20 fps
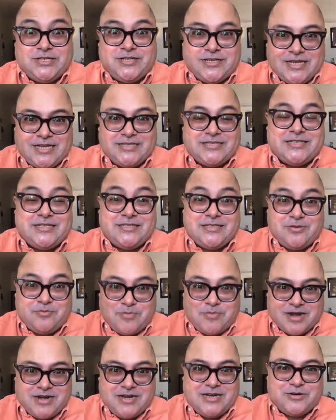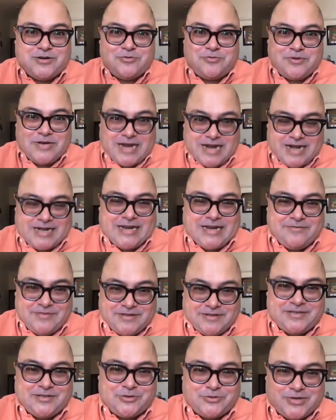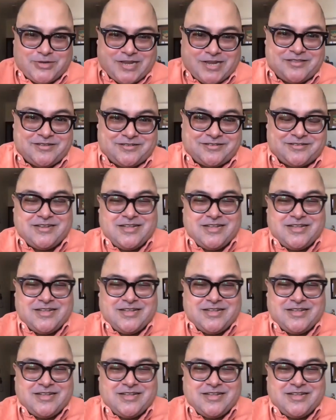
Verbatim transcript: raising the money to get everything together,